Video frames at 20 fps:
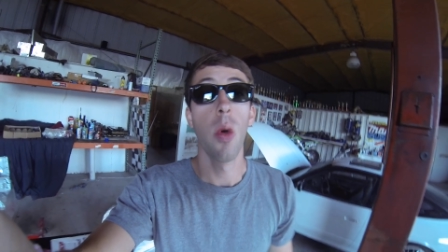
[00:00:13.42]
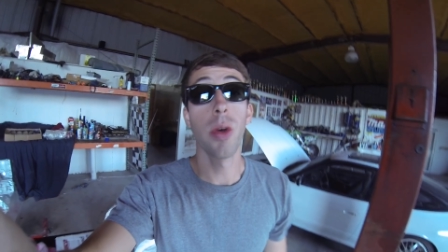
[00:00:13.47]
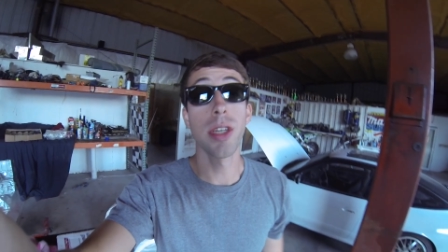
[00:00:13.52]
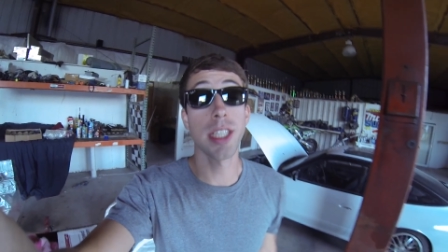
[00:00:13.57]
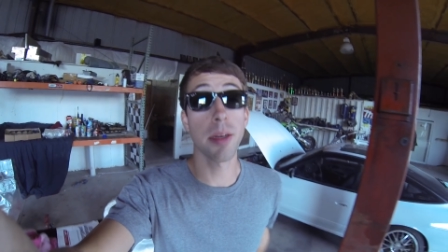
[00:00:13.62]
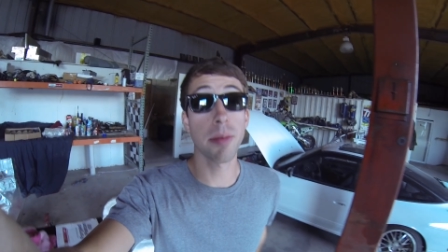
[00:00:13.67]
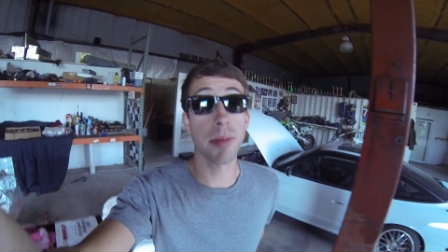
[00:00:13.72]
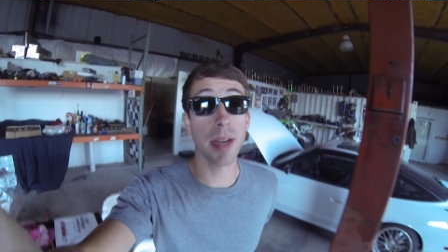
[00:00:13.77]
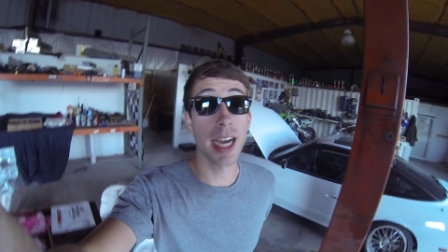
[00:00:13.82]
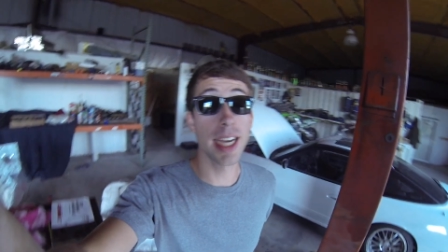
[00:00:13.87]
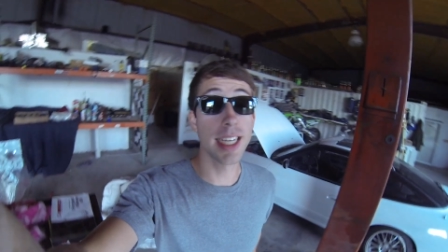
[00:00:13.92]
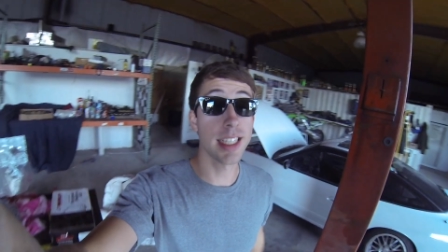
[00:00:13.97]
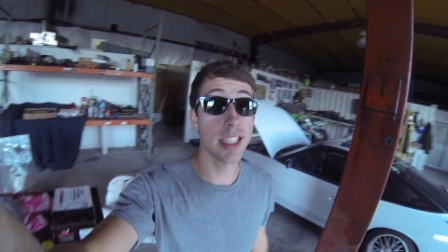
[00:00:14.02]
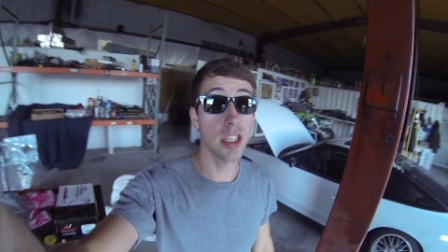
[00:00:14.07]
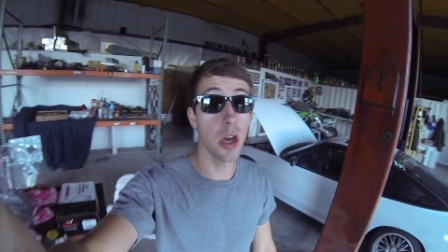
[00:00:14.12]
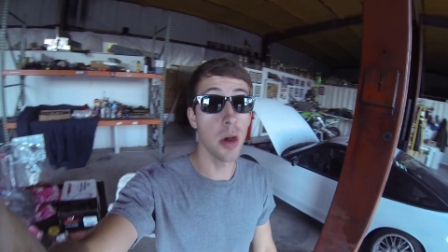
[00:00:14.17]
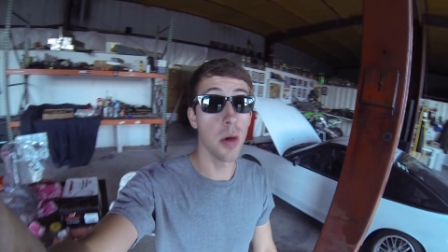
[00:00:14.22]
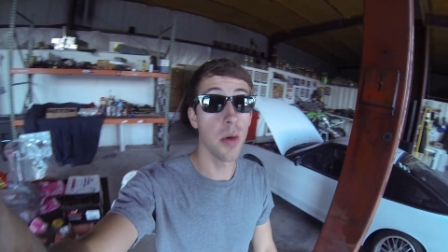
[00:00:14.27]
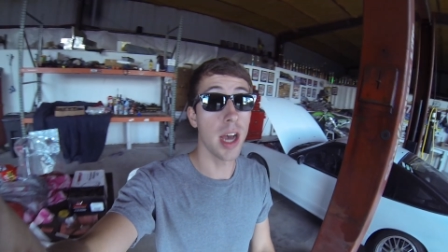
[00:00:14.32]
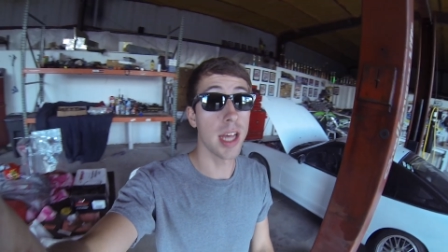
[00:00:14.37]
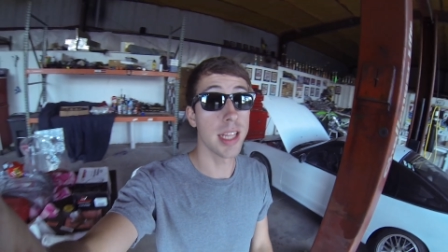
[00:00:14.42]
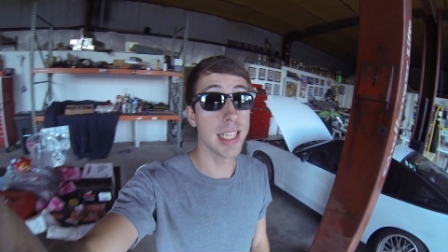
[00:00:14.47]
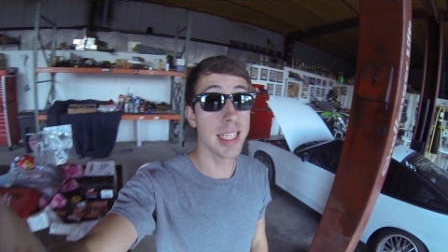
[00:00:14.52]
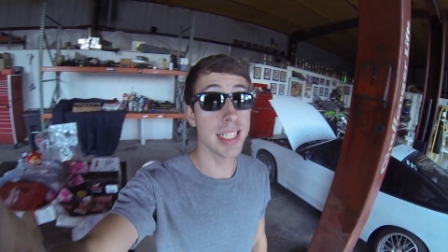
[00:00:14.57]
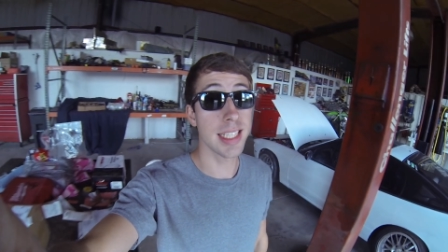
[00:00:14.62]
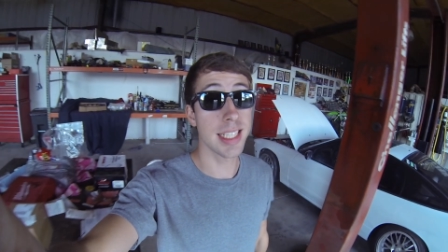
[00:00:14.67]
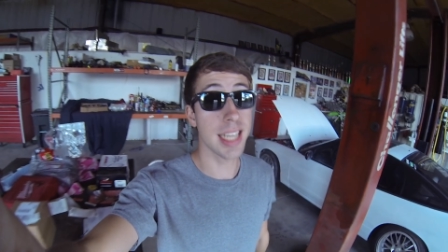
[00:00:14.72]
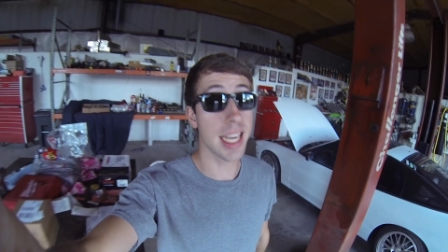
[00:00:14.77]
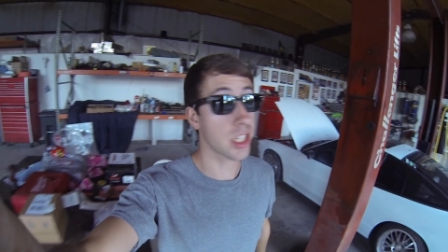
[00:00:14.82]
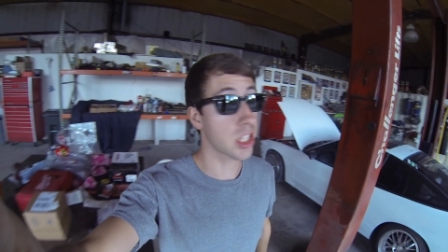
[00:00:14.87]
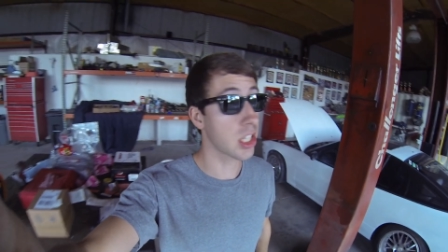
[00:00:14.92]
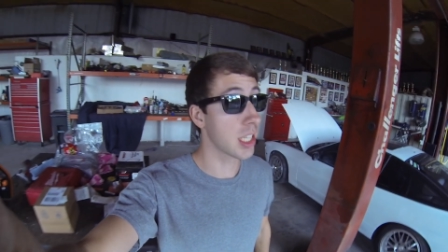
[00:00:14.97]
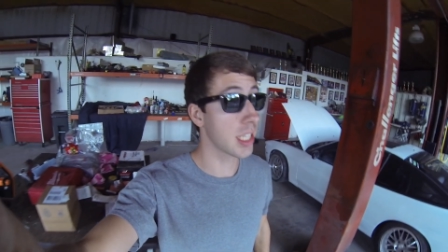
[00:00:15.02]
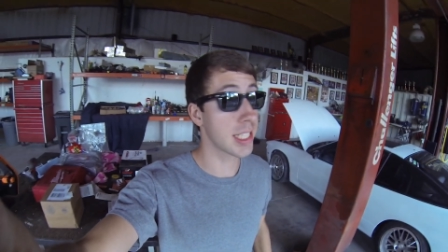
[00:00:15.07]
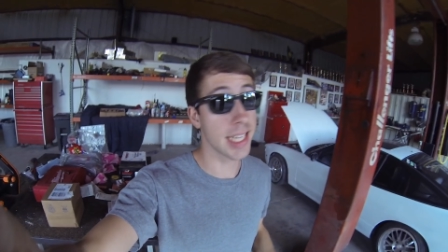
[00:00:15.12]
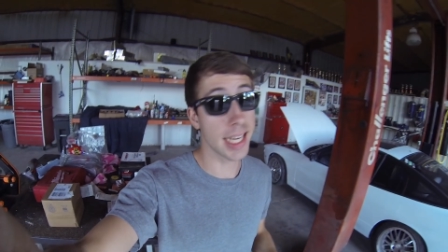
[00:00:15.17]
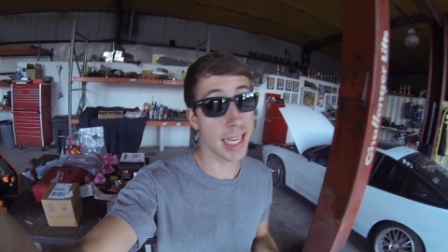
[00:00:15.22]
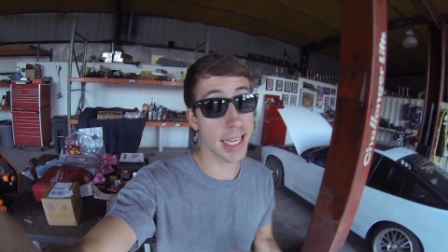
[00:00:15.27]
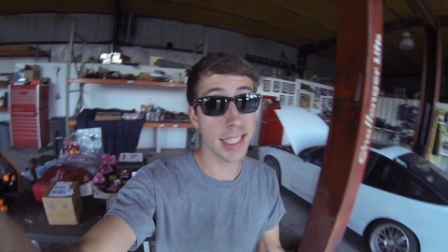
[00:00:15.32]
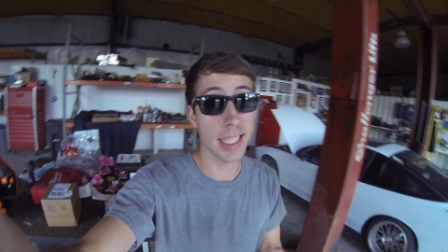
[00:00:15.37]
what's up guys? So uh, this is actually the
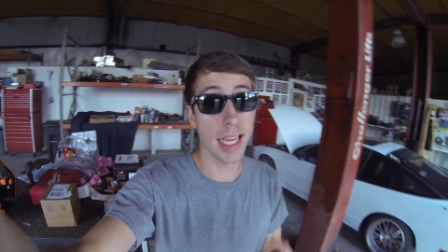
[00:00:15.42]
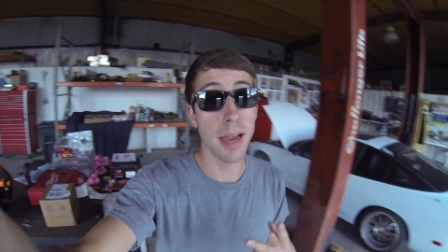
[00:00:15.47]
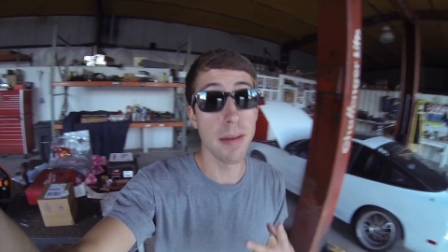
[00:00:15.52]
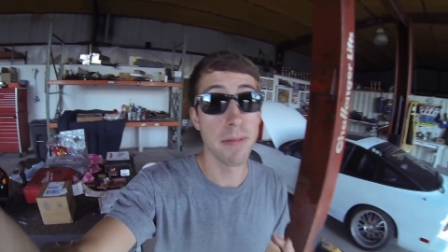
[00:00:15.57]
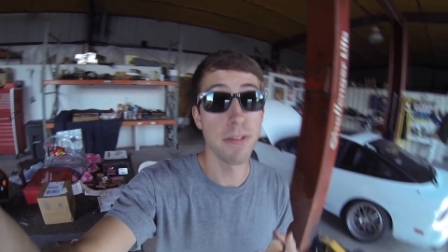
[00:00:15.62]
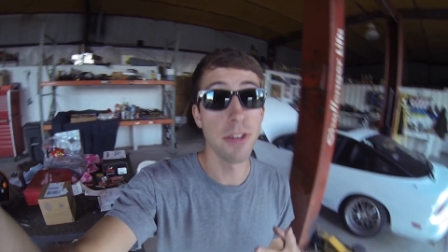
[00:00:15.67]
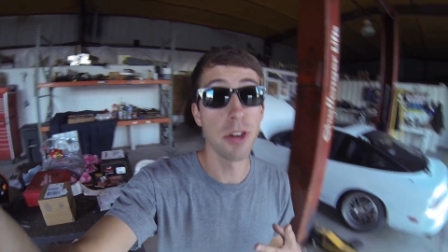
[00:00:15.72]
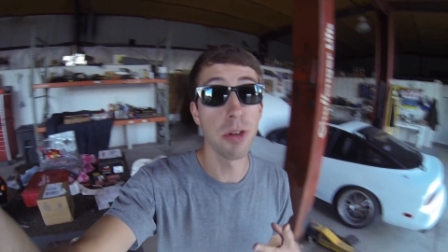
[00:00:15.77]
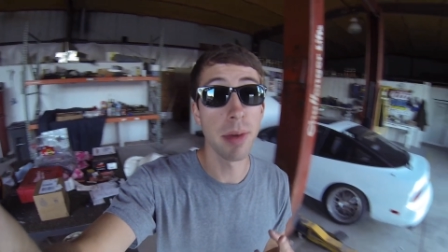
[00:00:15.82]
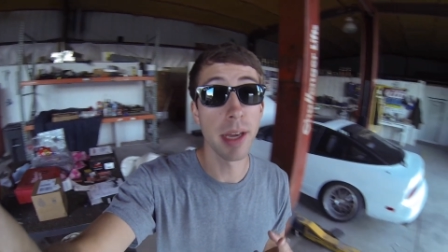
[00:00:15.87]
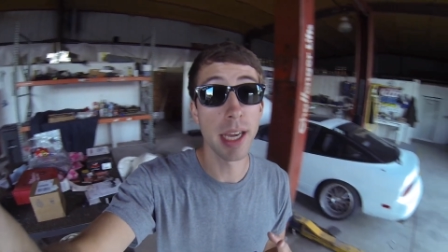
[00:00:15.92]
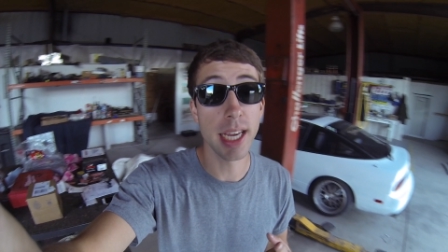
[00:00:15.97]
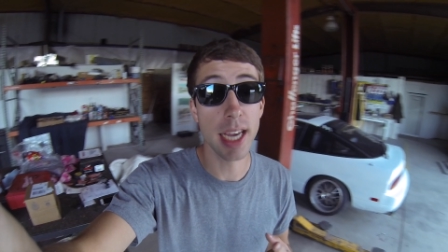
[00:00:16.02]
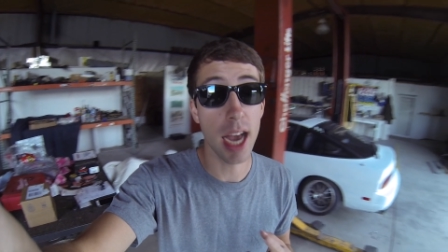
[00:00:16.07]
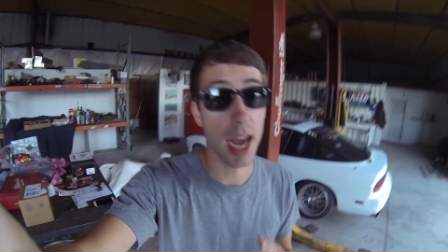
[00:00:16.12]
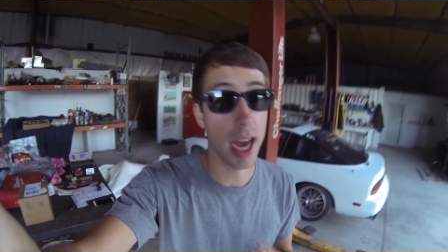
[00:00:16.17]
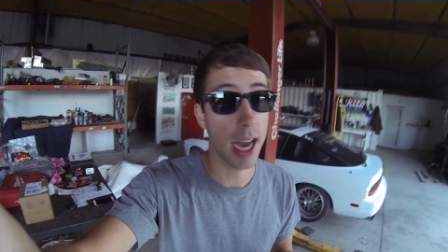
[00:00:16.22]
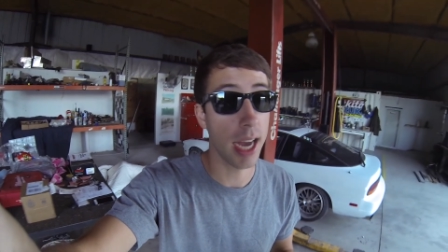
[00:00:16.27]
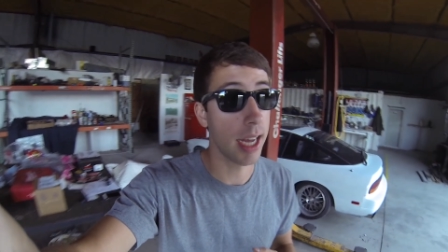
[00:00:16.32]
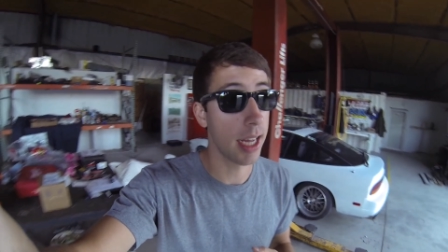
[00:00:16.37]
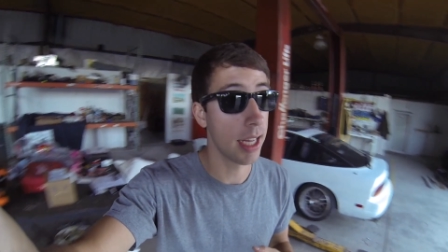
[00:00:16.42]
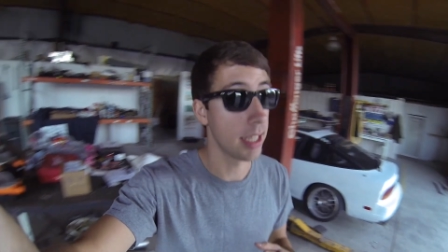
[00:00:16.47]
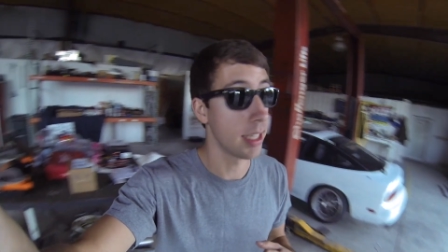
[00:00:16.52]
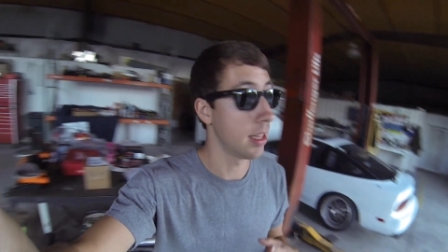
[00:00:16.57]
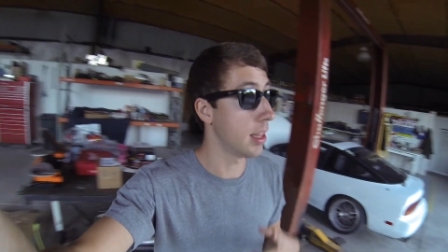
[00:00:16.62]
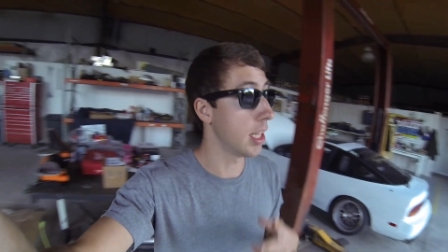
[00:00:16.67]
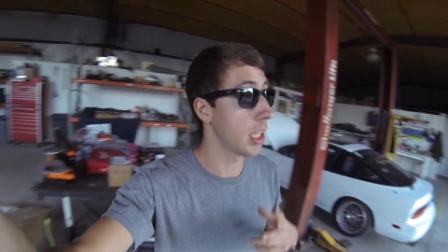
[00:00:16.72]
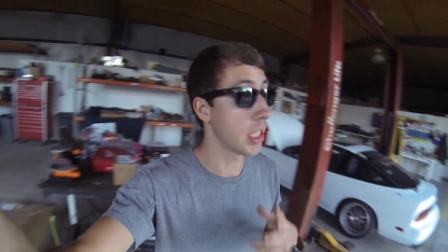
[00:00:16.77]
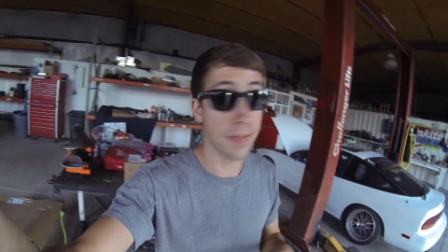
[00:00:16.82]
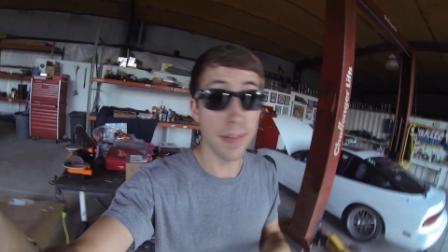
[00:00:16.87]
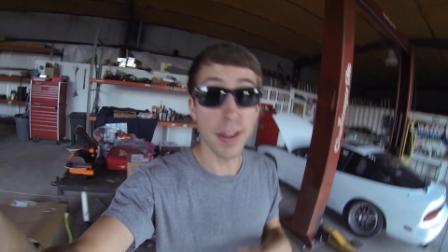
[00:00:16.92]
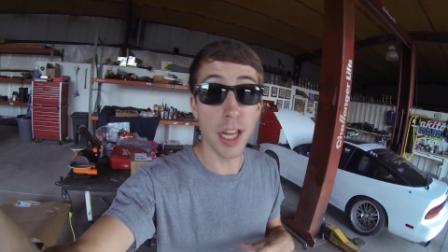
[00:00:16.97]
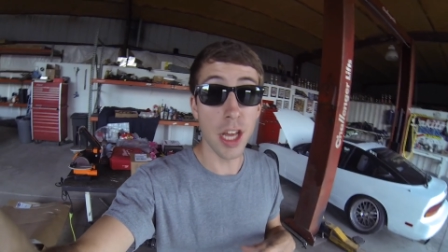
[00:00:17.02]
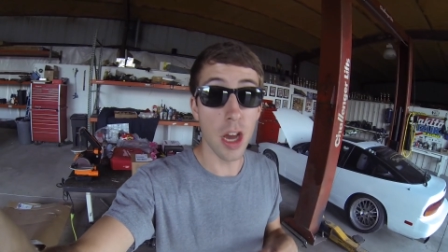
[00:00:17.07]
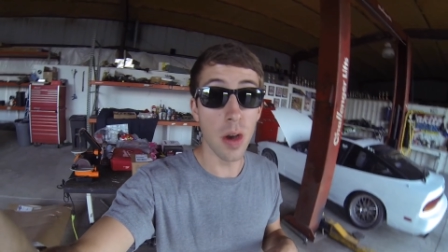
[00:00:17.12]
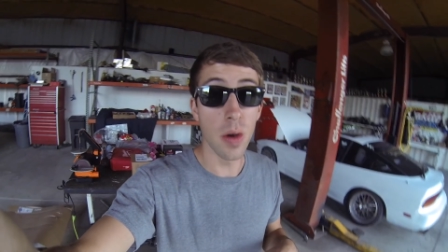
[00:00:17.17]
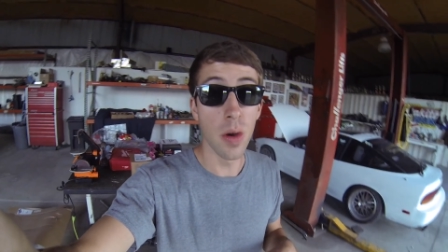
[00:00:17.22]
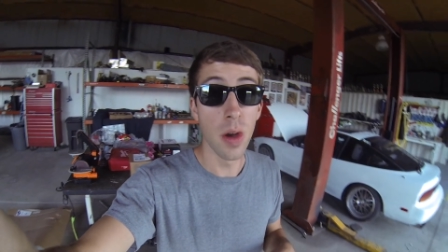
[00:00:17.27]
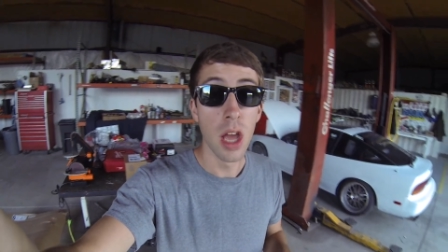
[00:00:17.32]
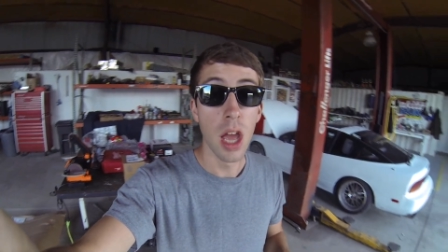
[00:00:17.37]
second time filming uh, this
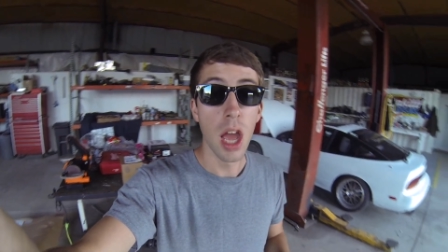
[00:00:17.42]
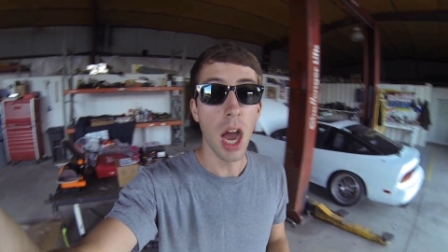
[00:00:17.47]
video,